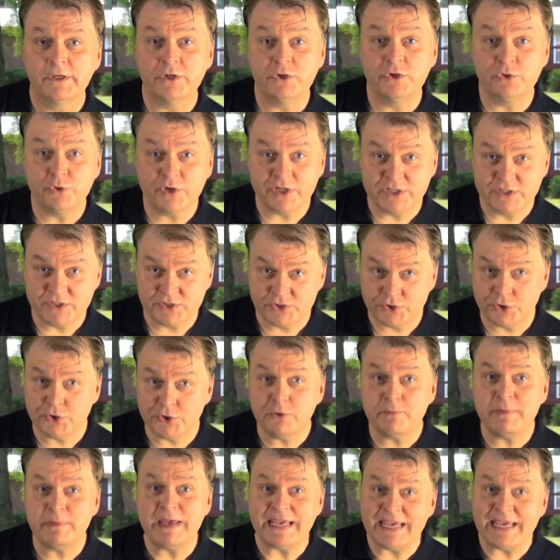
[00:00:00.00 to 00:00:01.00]
You can
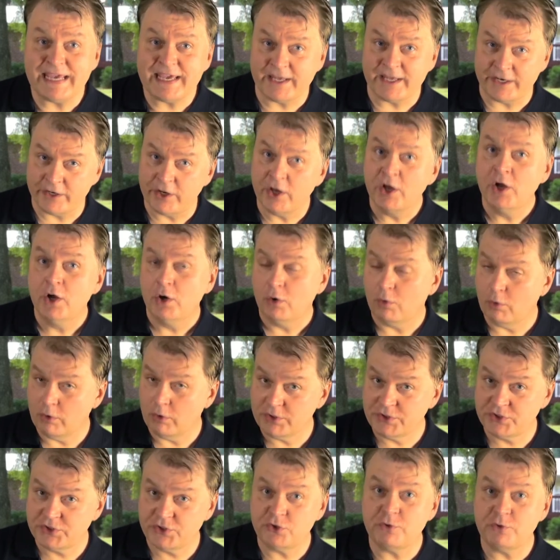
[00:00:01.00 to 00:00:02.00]
zoom in
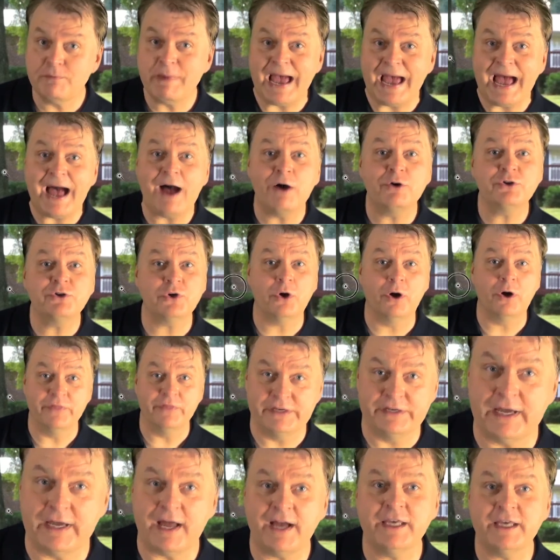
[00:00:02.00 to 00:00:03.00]
or zoom out on
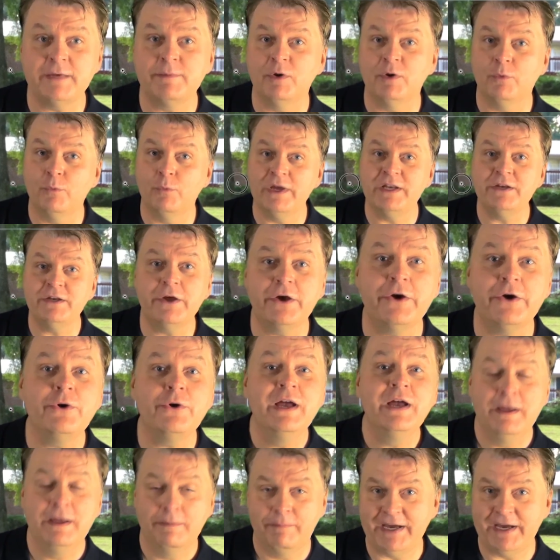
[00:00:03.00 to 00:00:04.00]
the document
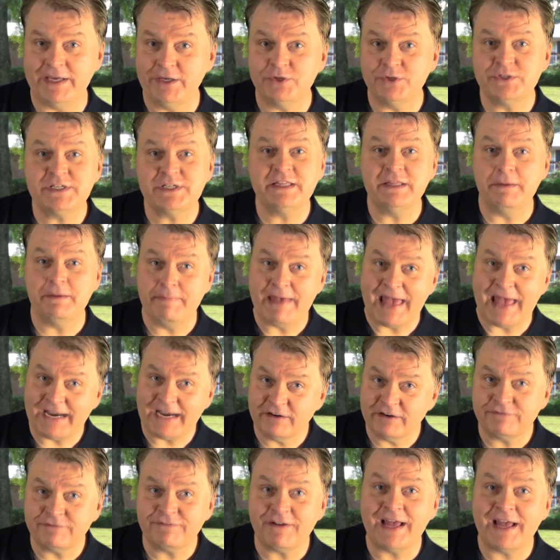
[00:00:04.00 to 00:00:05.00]
window by using the
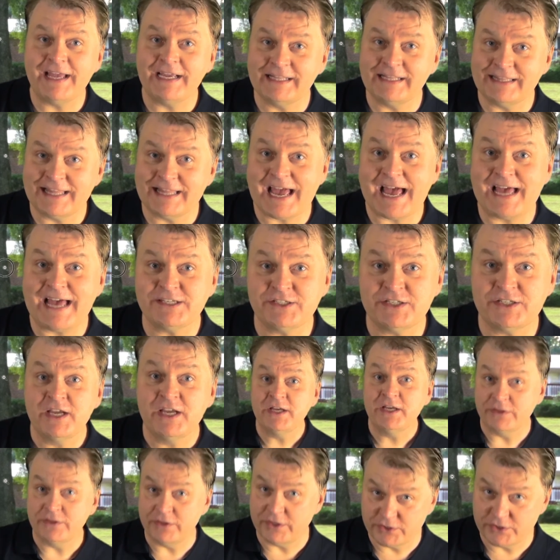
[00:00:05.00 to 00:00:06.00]
magnifying glass,
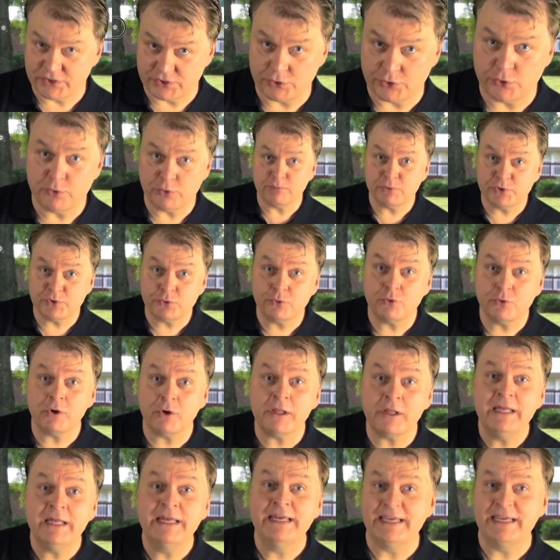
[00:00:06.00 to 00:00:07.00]
the zoom
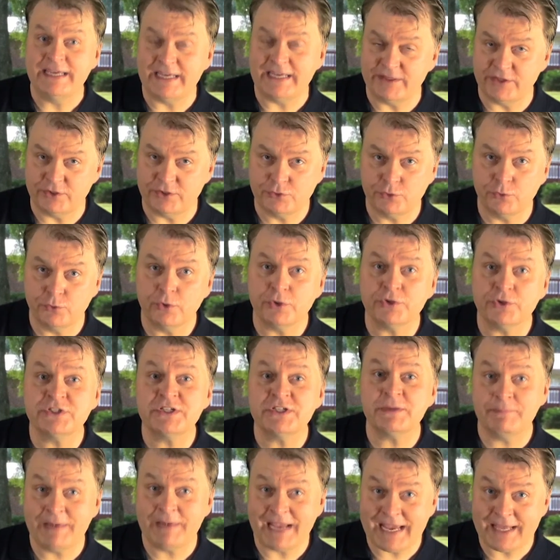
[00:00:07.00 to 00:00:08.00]
tool, in the
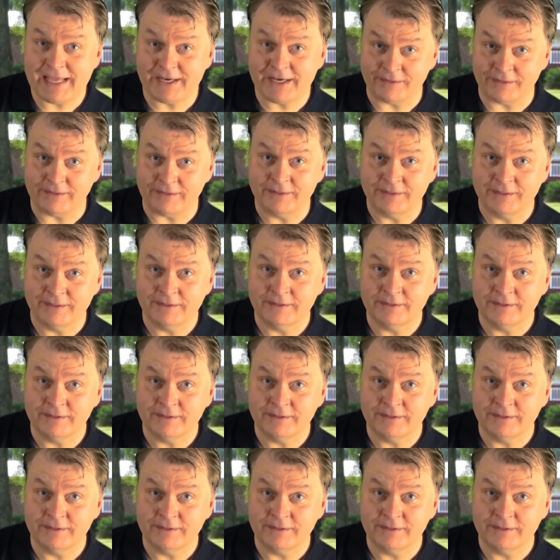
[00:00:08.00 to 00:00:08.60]
Tools panel.